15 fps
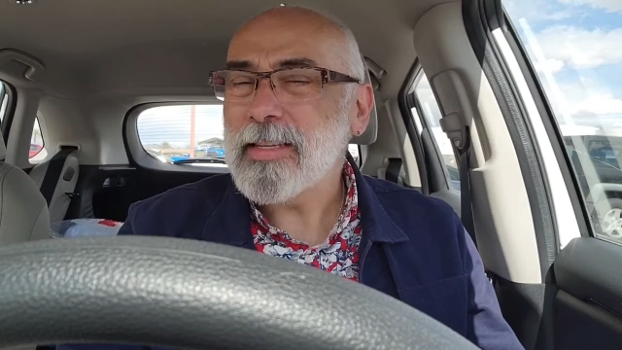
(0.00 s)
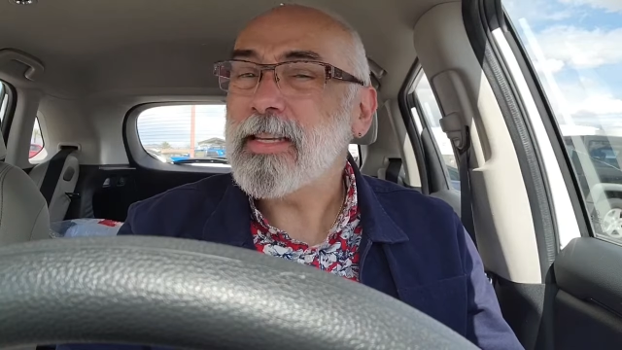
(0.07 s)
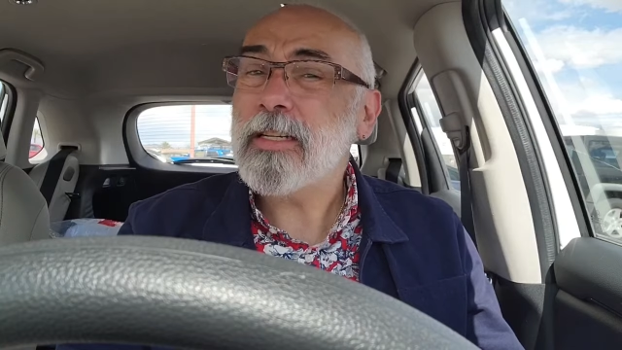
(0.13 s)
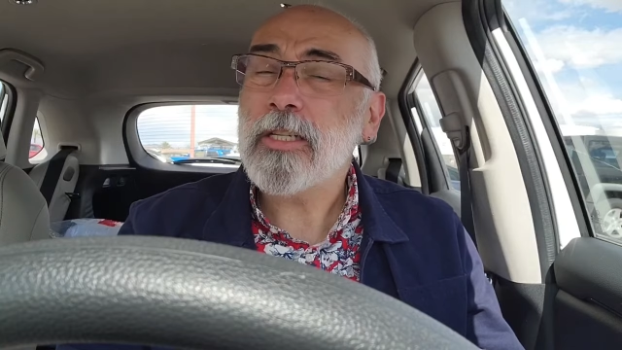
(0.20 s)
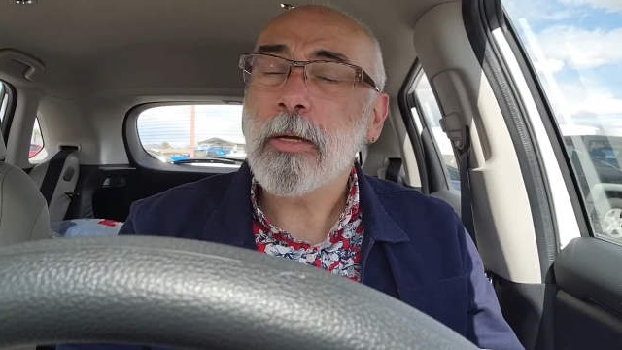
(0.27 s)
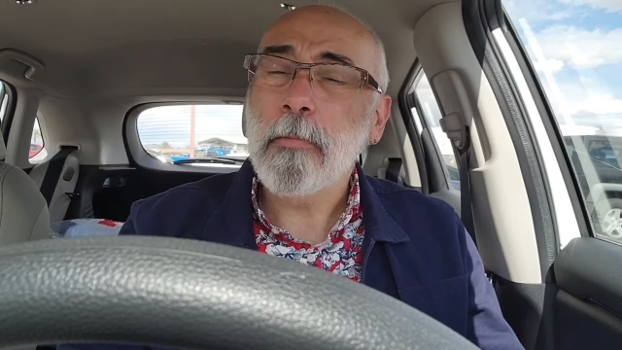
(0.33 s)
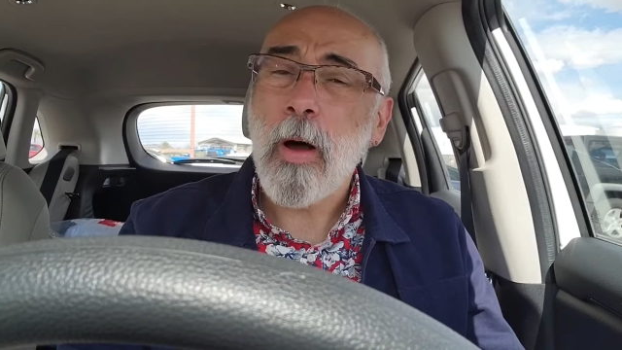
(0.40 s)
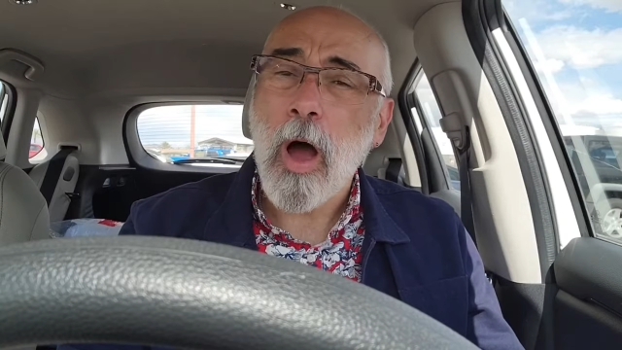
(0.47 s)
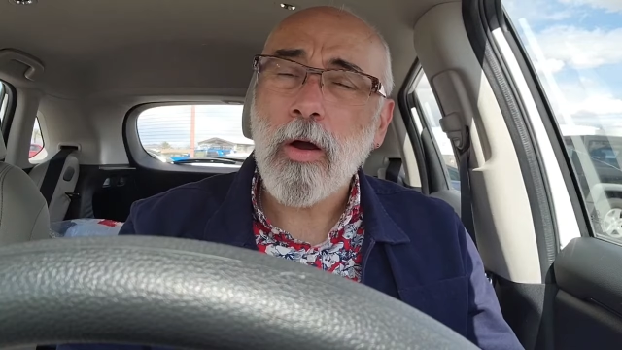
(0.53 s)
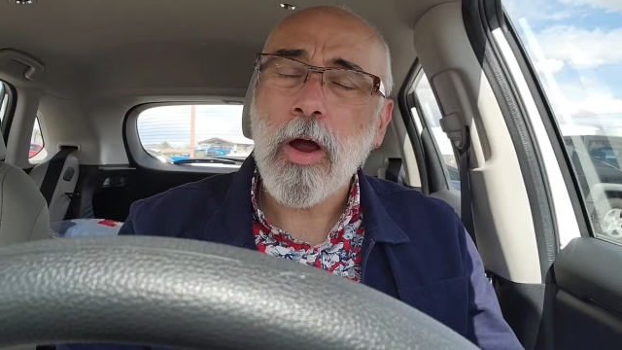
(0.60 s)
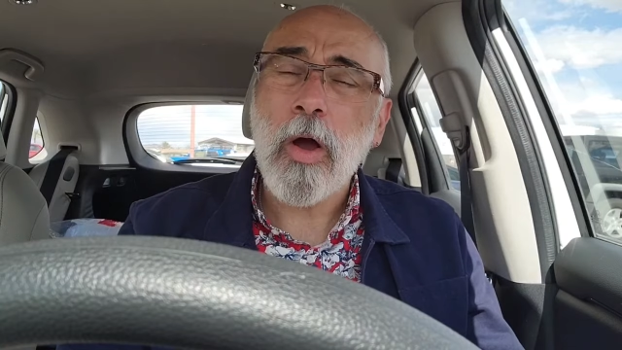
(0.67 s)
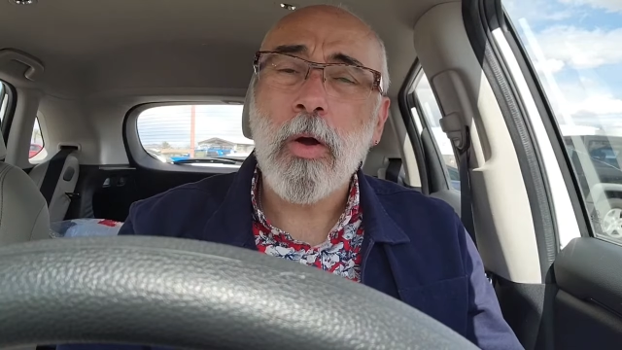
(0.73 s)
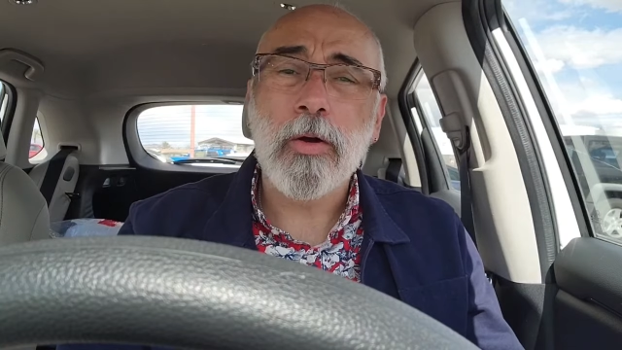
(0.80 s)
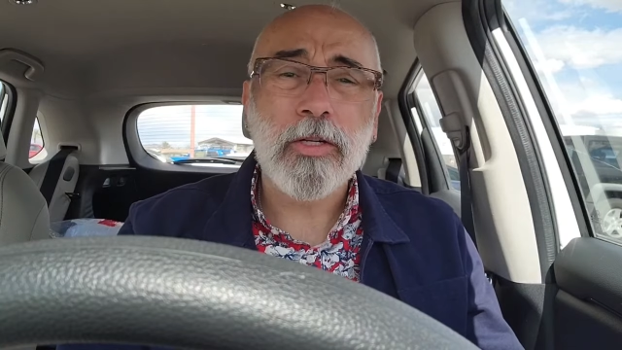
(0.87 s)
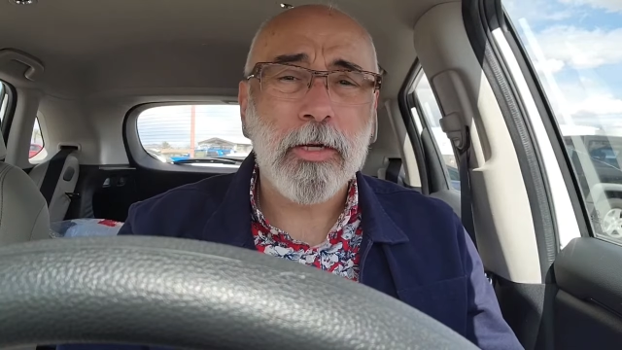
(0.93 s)
Is it
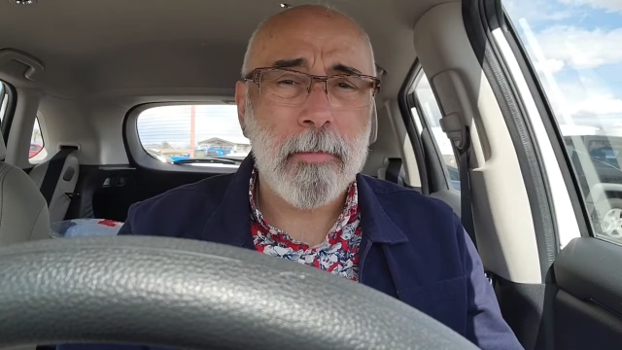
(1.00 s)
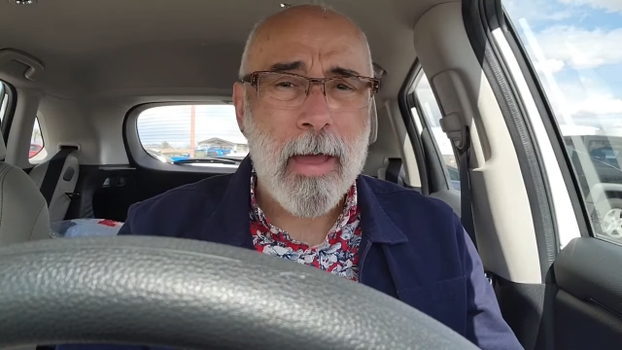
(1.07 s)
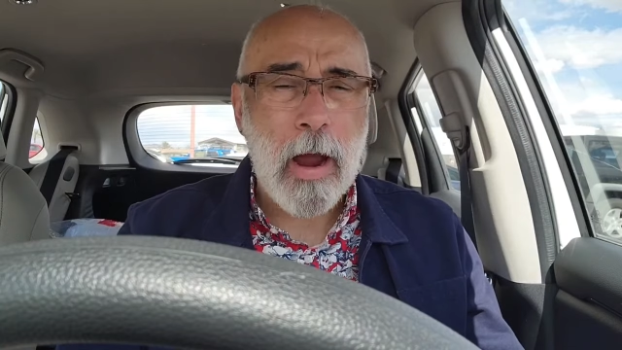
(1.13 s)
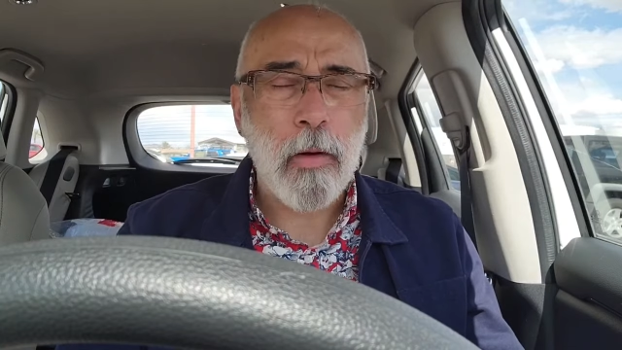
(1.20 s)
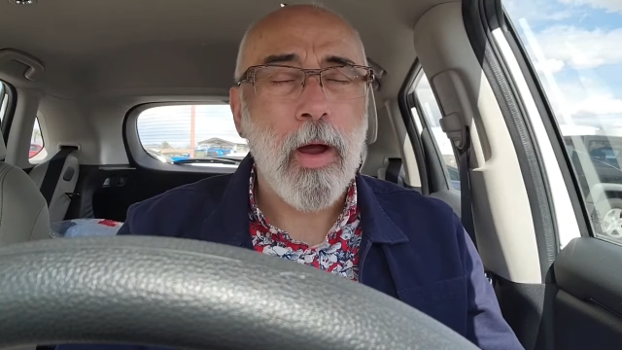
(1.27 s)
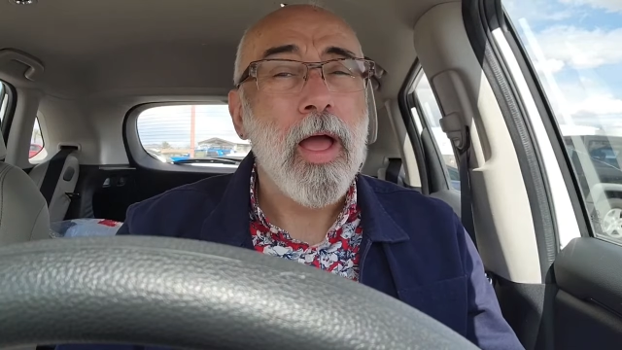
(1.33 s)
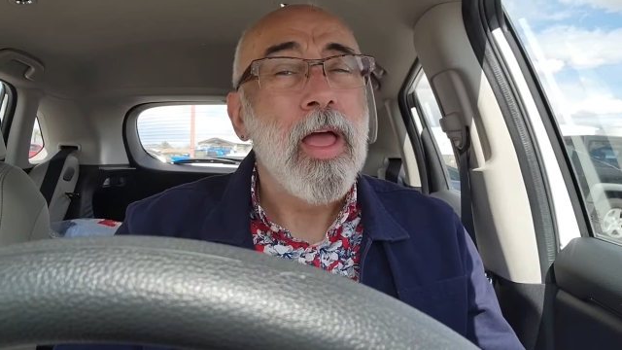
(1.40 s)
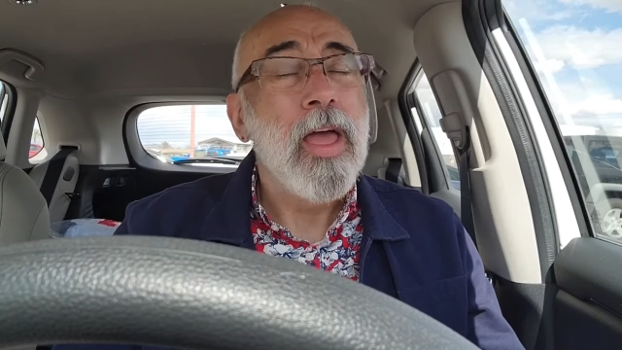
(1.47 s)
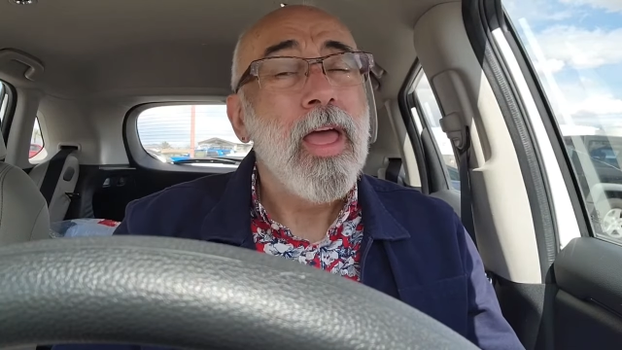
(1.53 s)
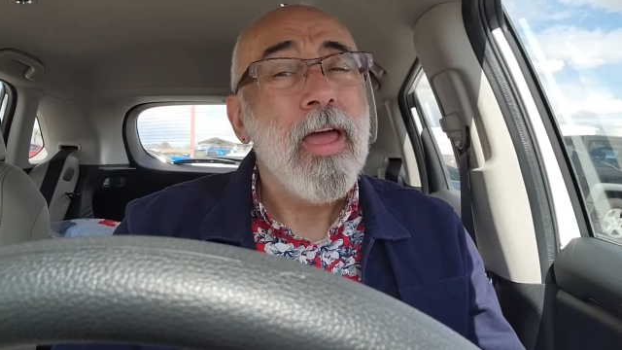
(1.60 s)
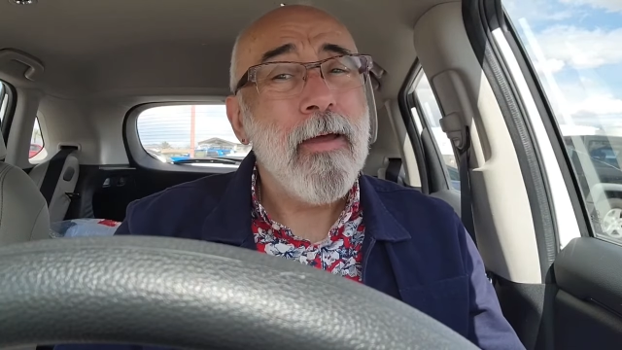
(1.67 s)
Tamara or Tamara?